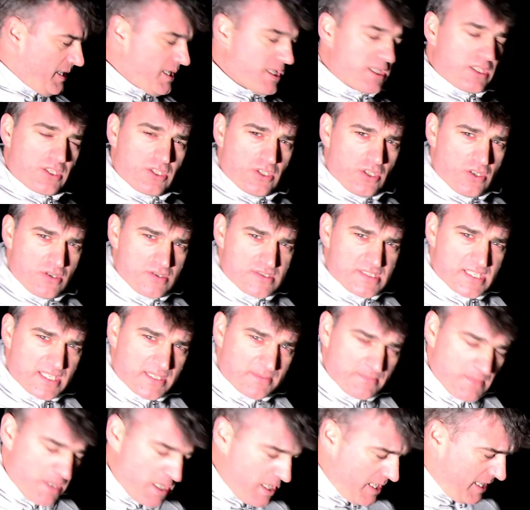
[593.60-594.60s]

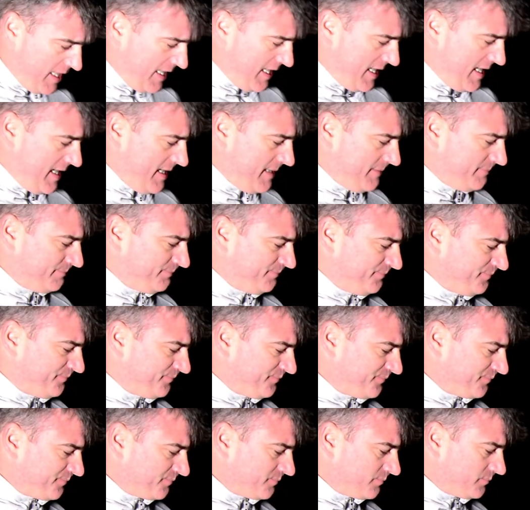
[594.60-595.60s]
using my
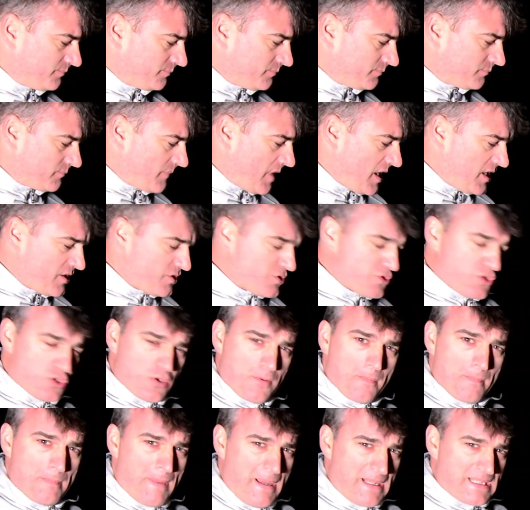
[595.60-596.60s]

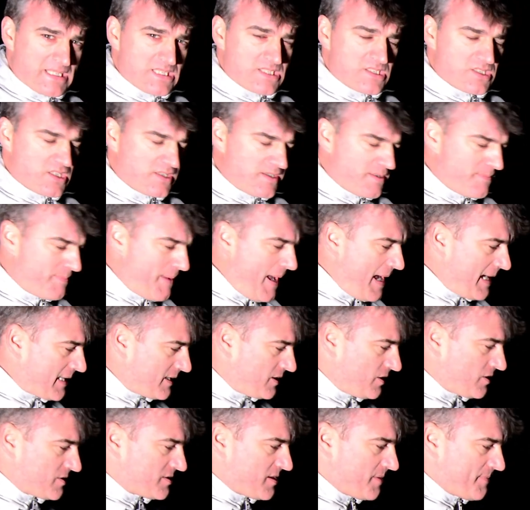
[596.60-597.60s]
zoom buttons on the back,
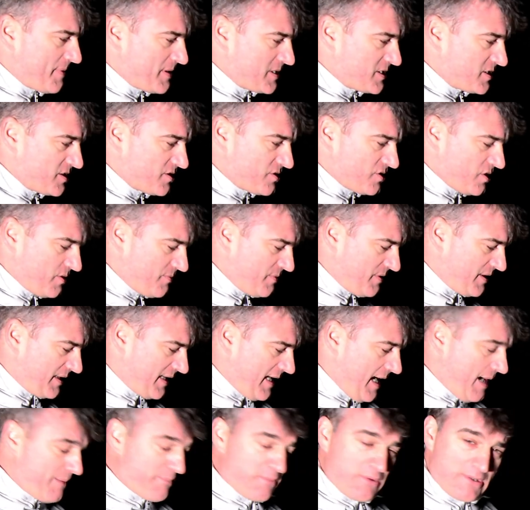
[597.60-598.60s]
not so much the zoom of the
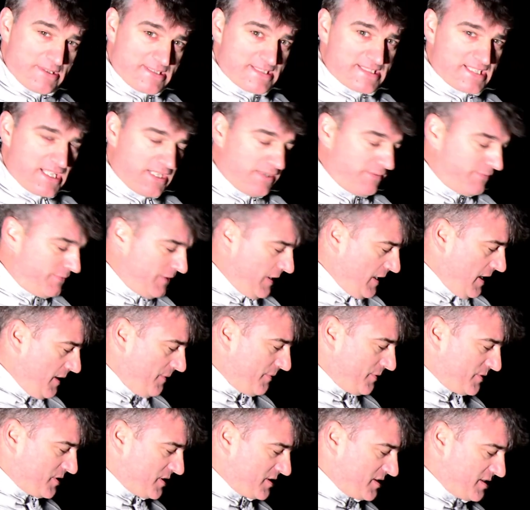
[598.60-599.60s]
camera itself,
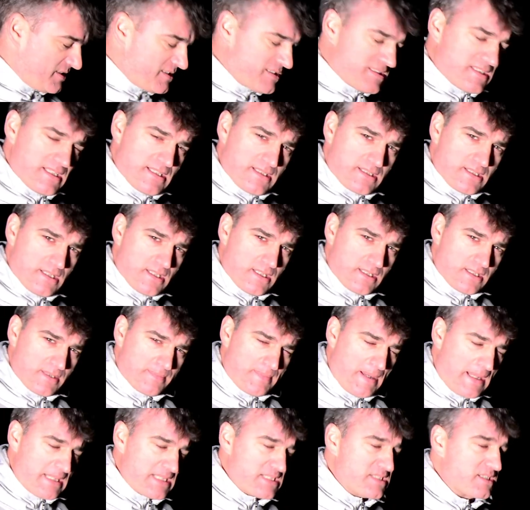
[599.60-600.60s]
but just the
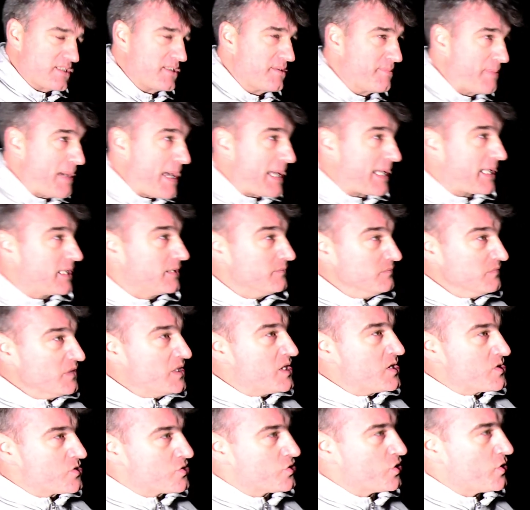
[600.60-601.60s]
buttons on the back.
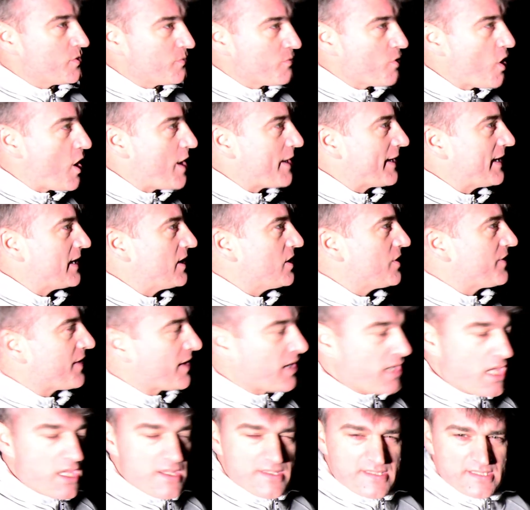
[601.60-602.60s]
Zoom right in on
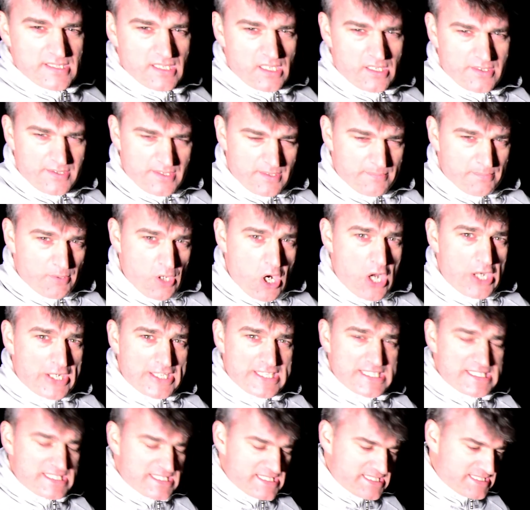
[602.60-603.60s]
the
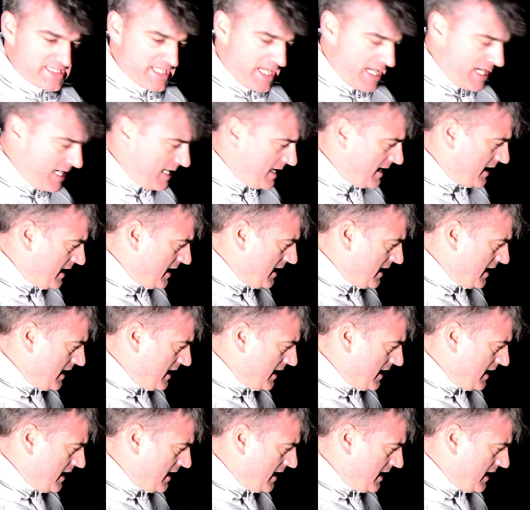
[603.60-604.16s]
brightest star,